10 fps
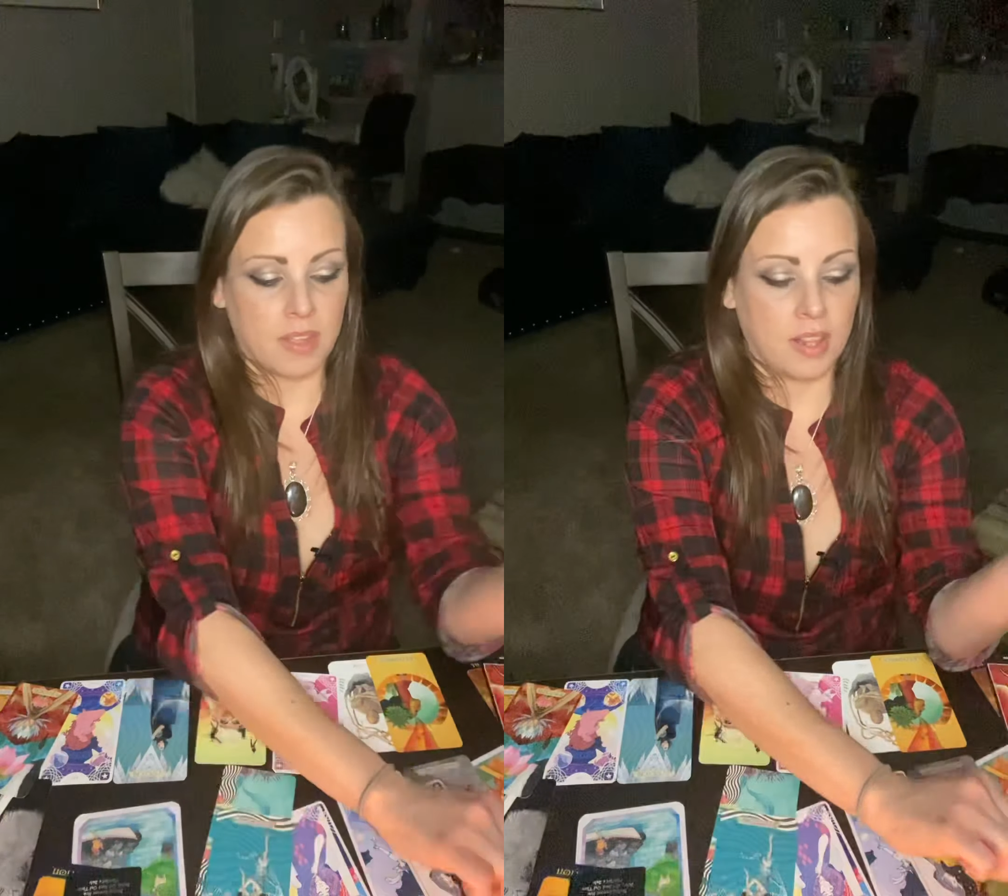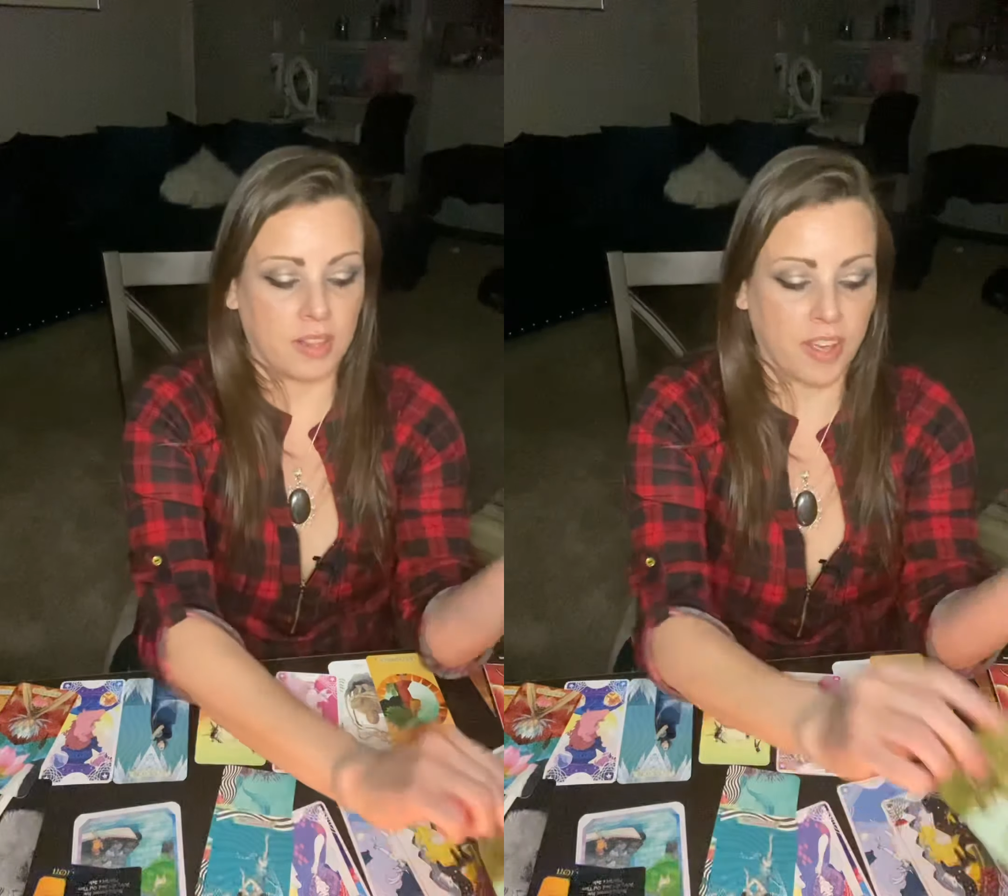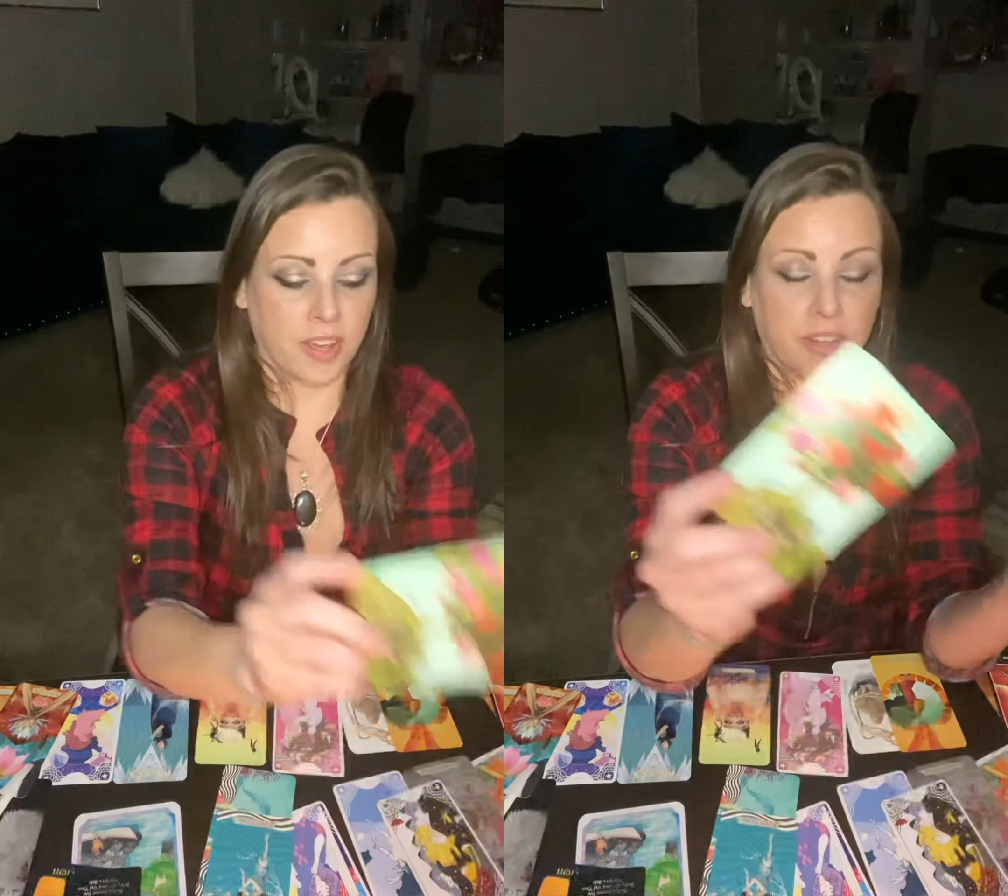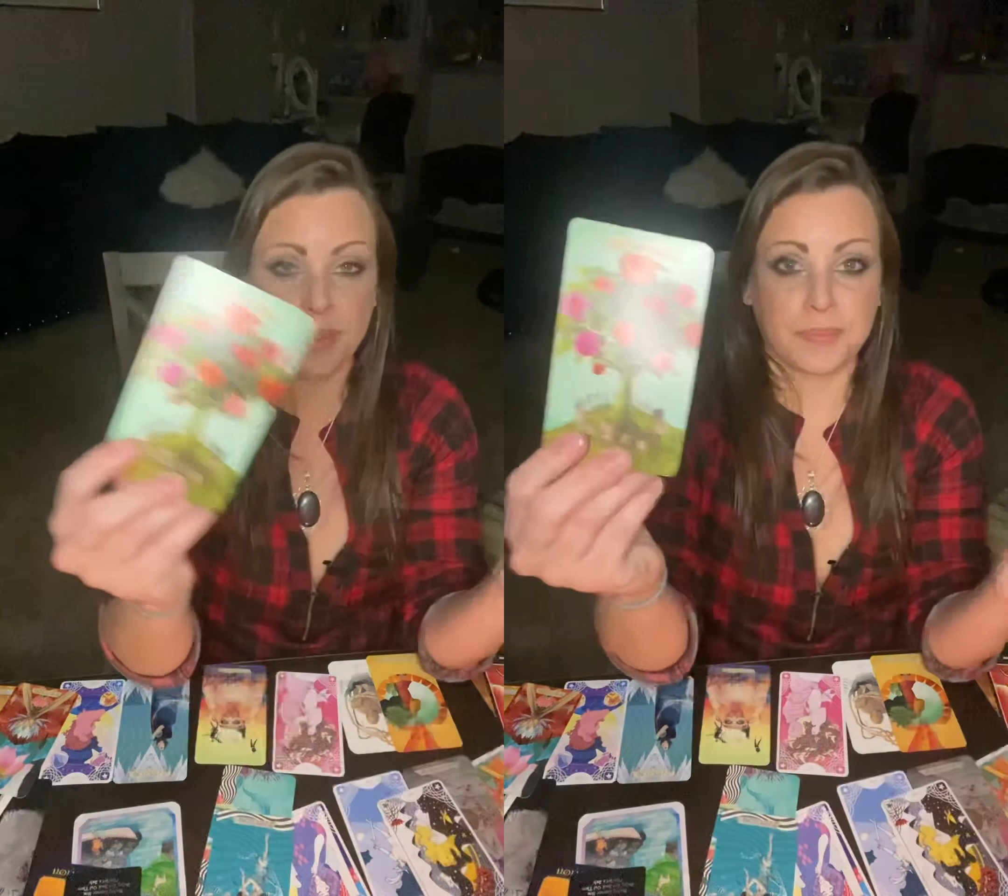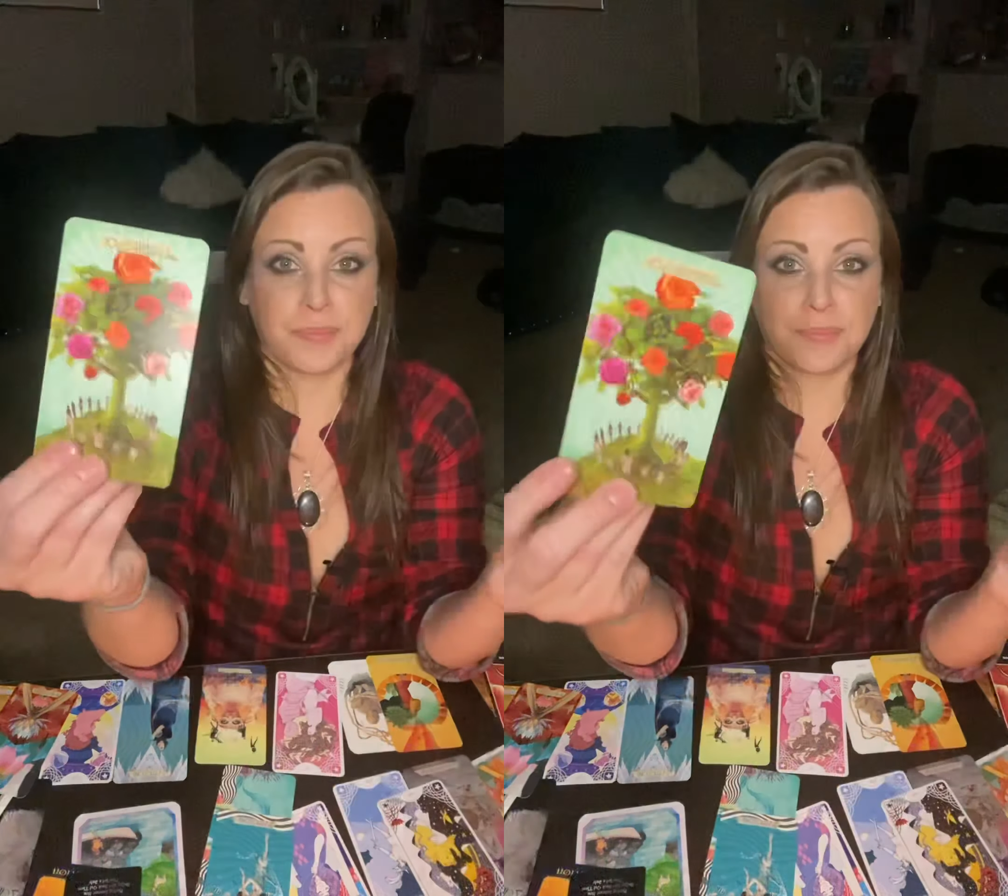Look,
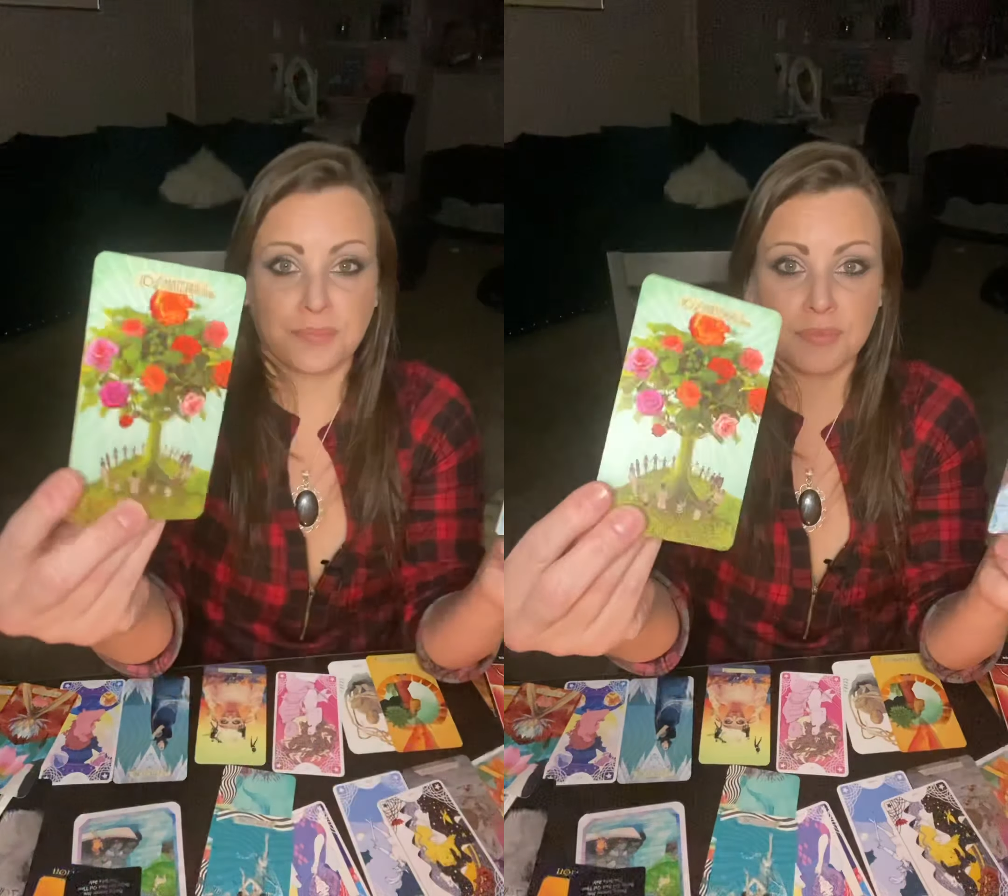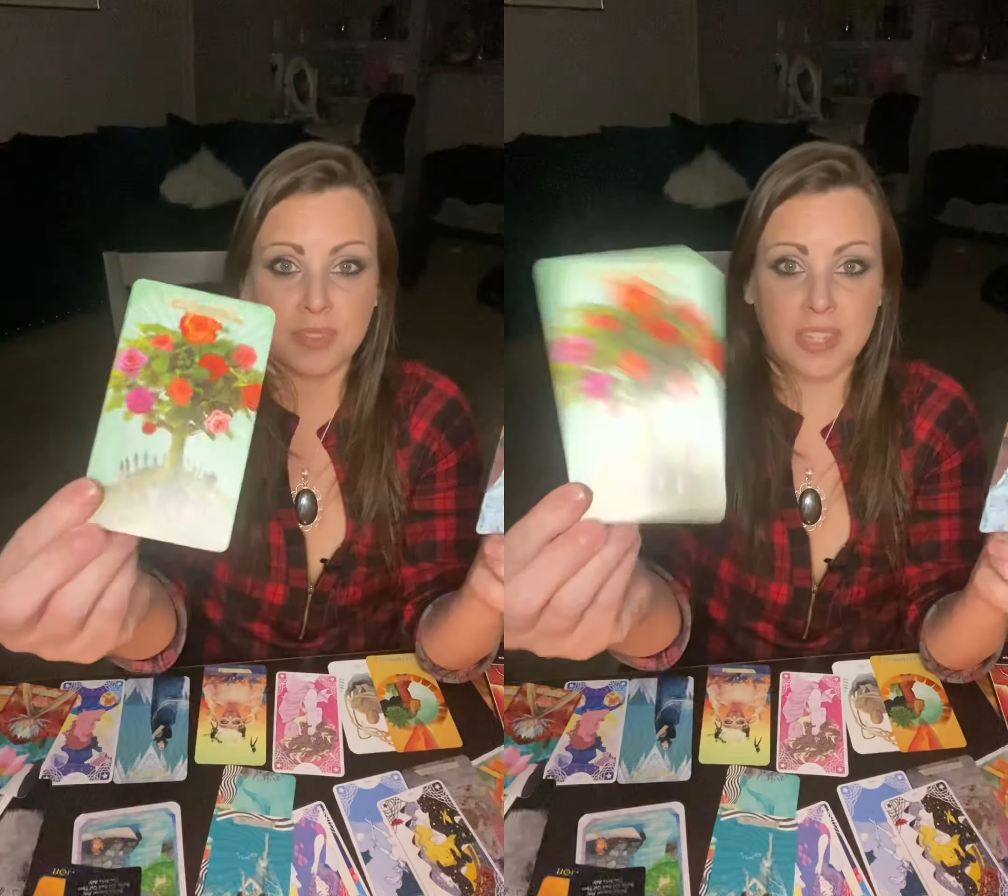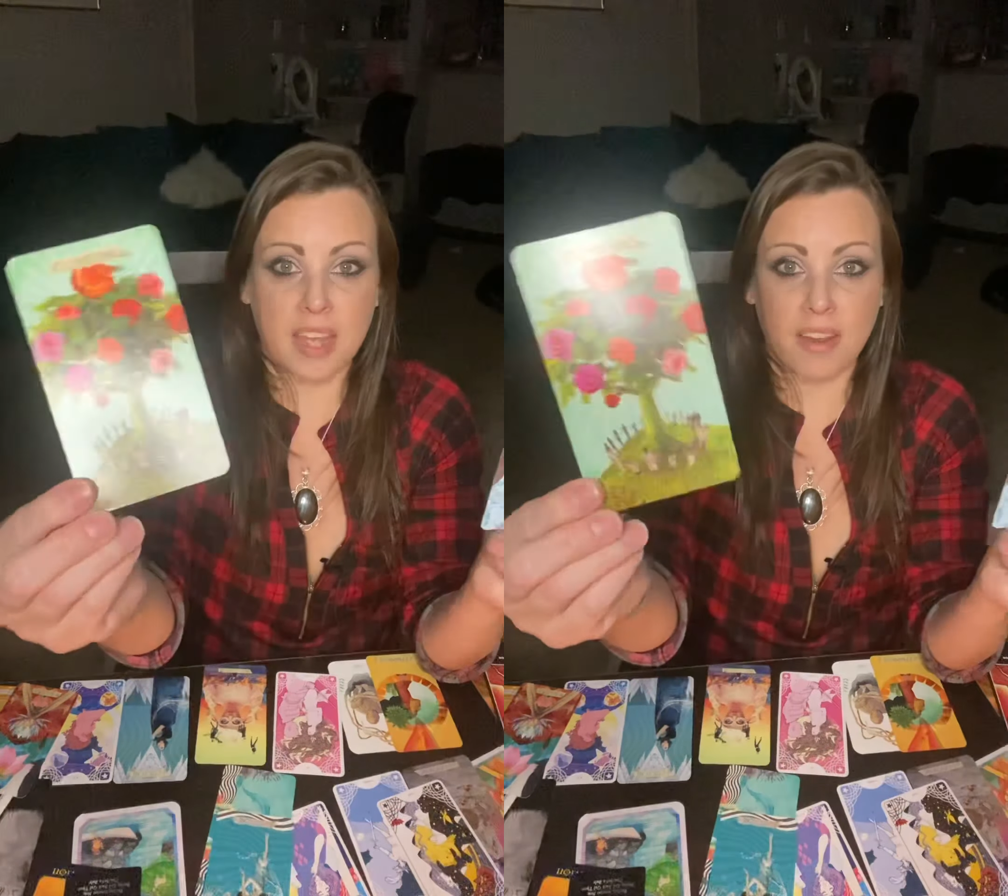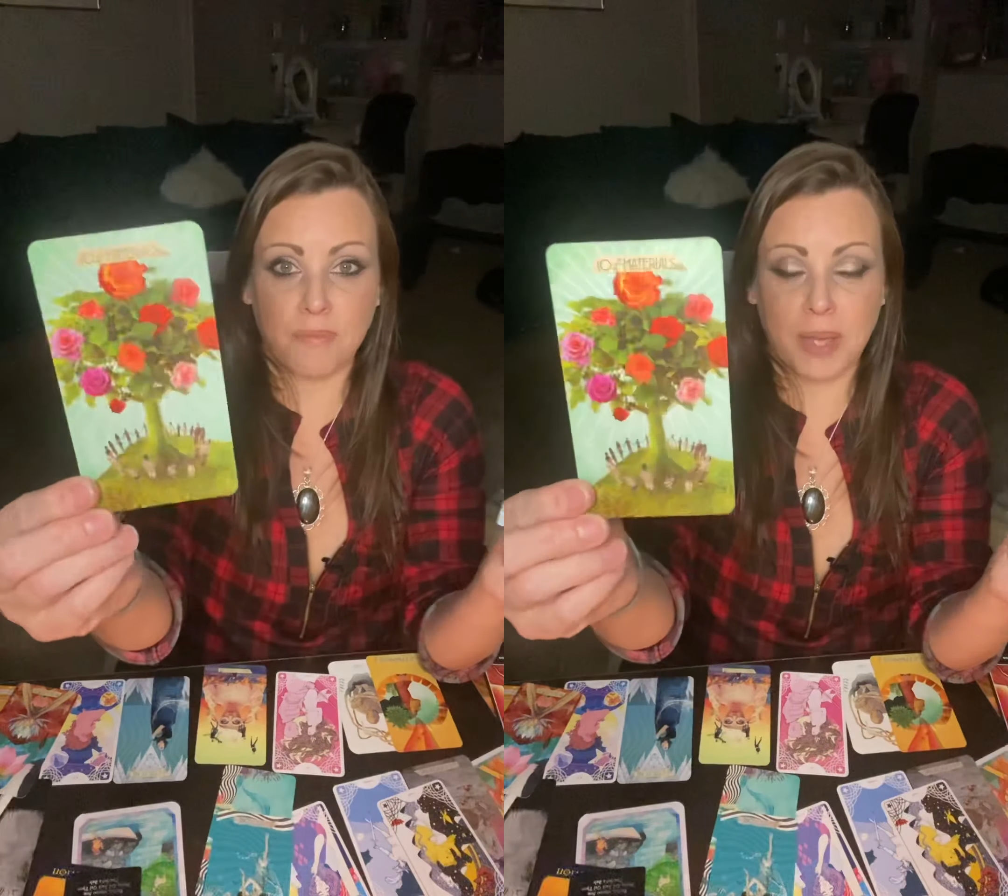10 of